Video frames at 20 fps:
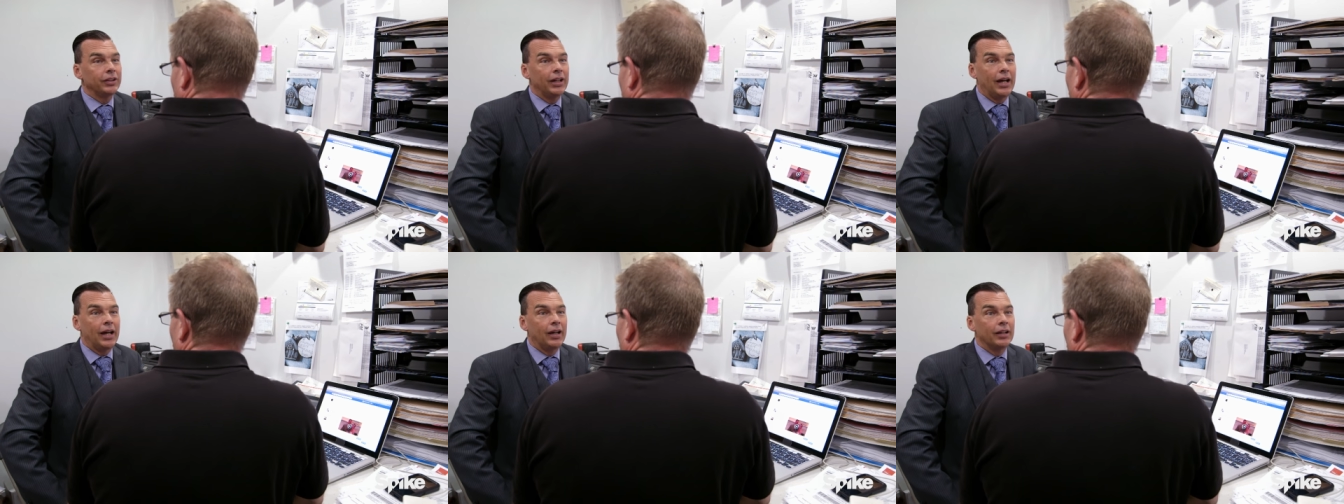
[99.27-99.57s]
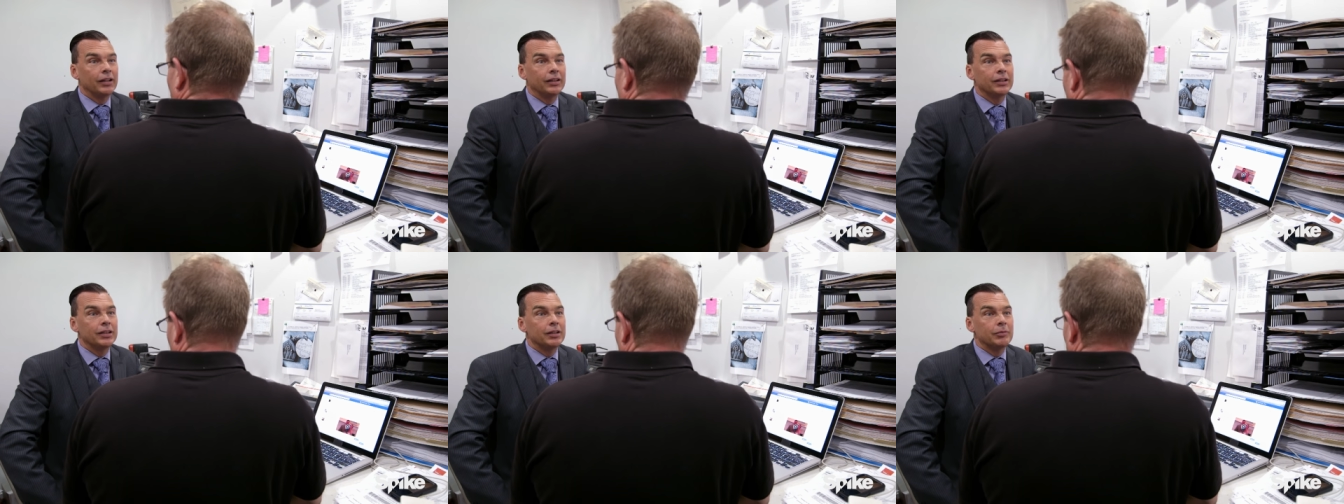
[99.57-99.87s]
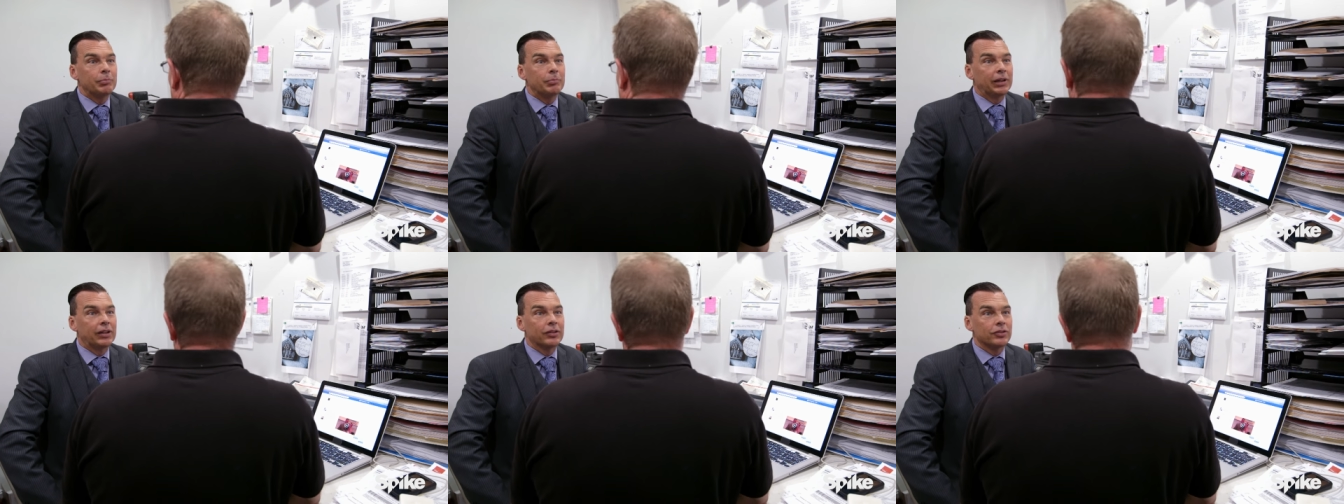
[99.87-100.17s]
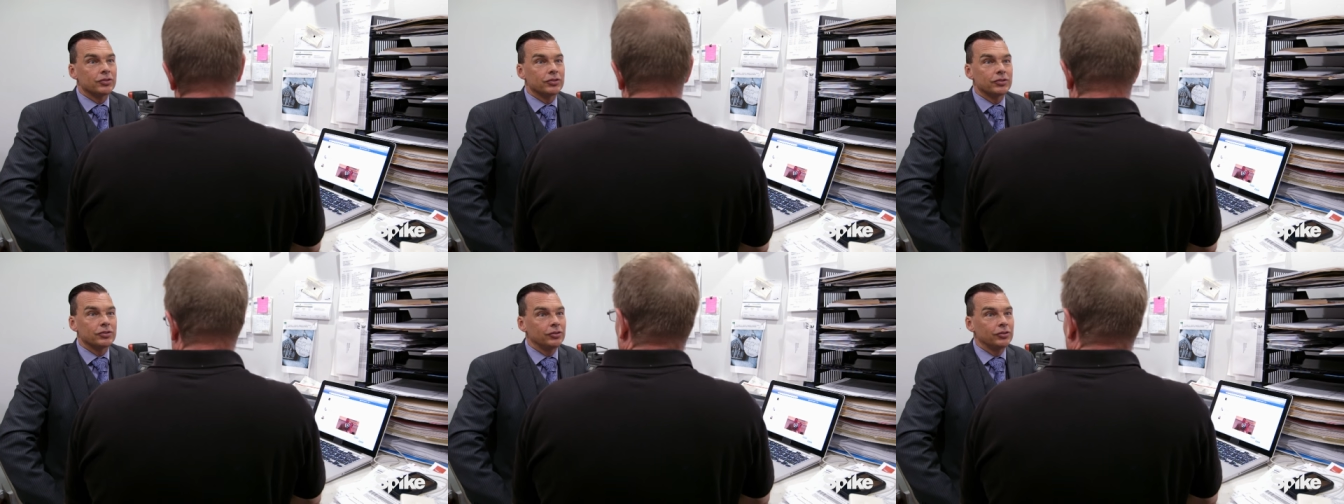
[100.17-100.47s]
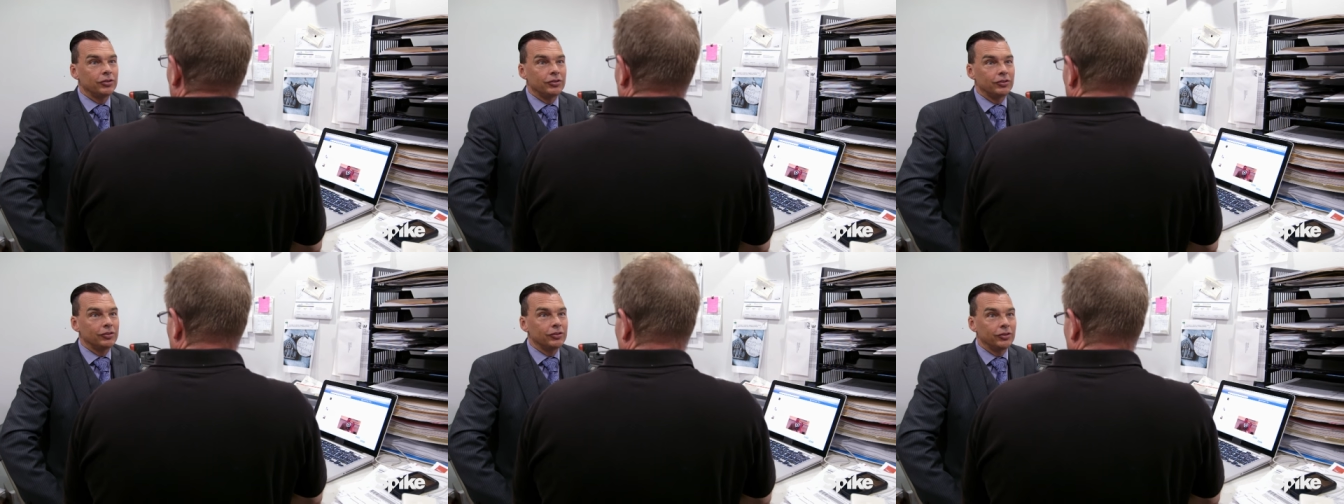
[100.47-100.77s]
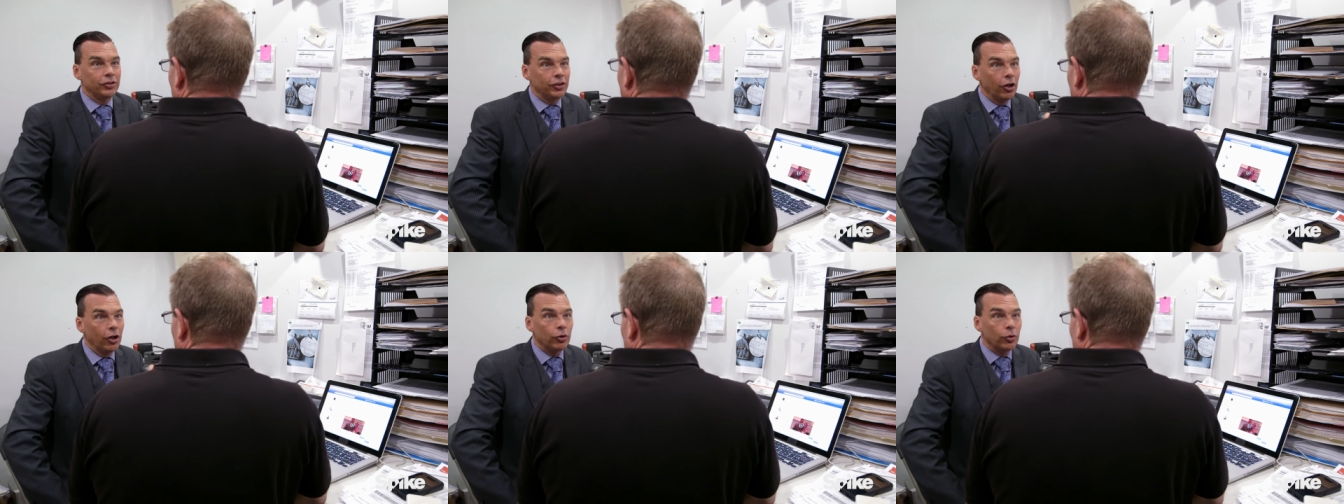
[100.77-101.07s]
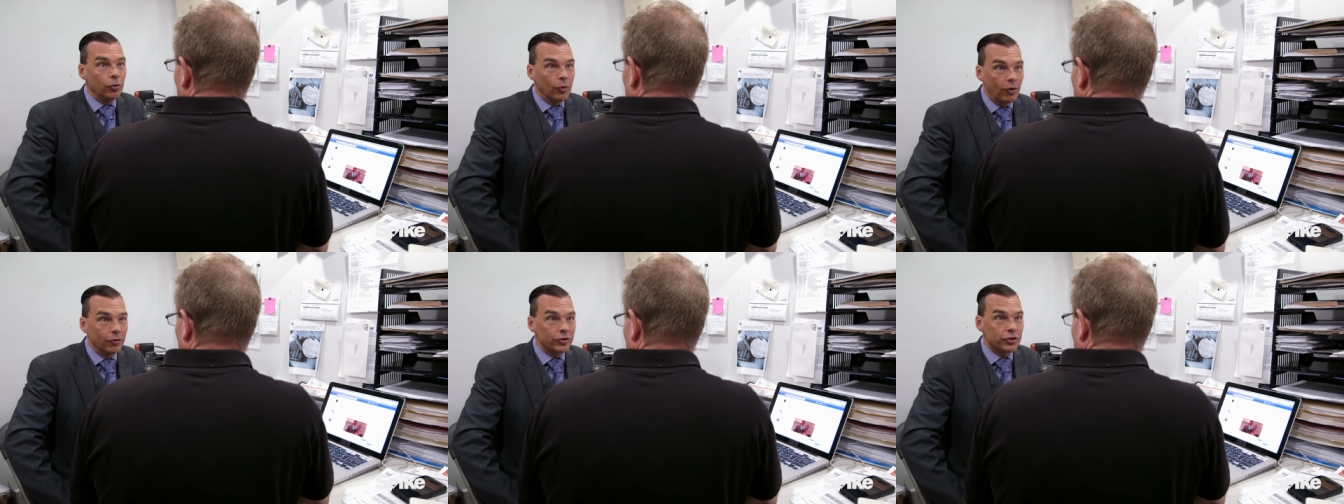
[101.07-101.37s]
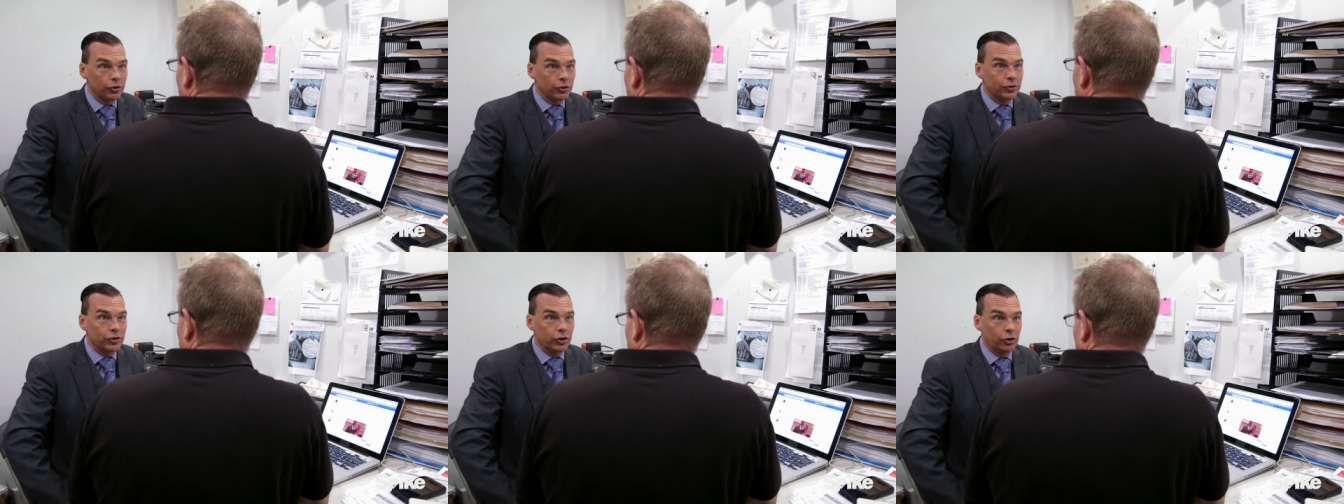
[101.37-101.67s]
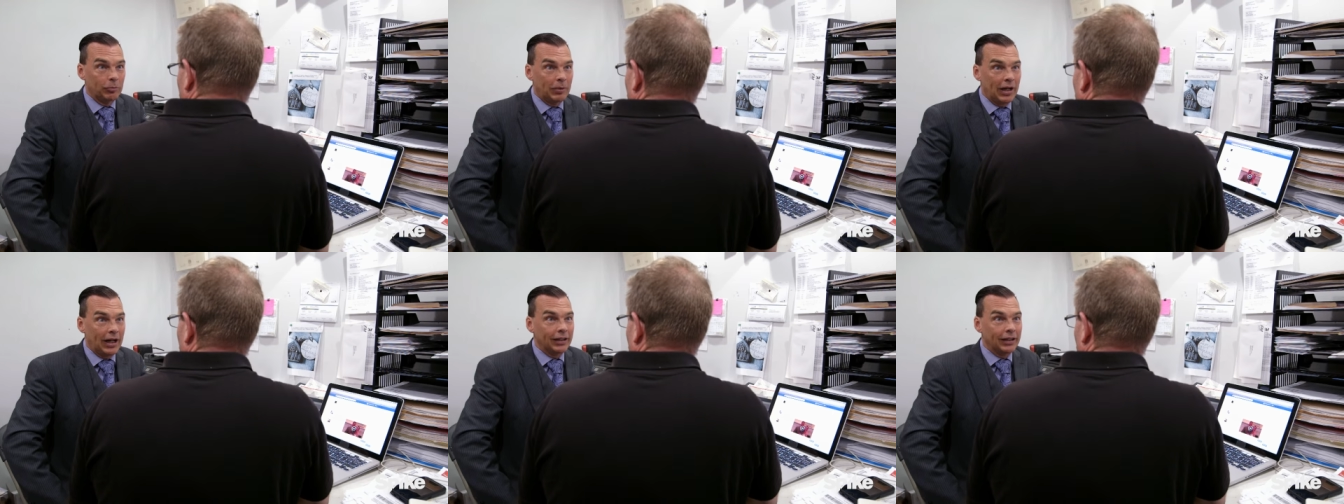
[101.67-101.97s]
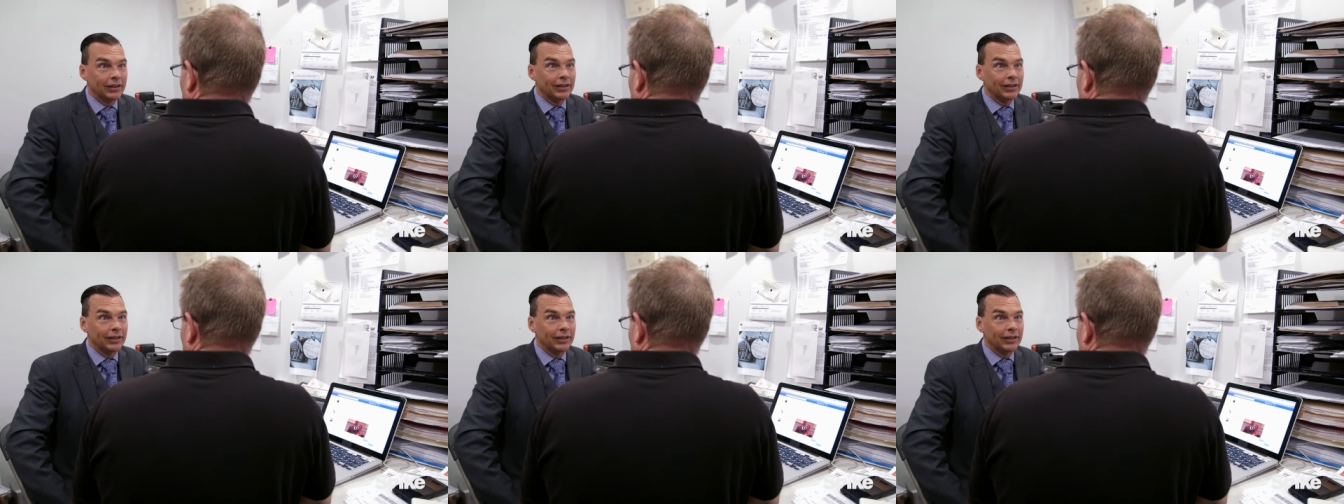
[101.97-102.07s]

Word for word: Yeah. I'm in the because process of putting together You know who YouTube owns YouTube, right?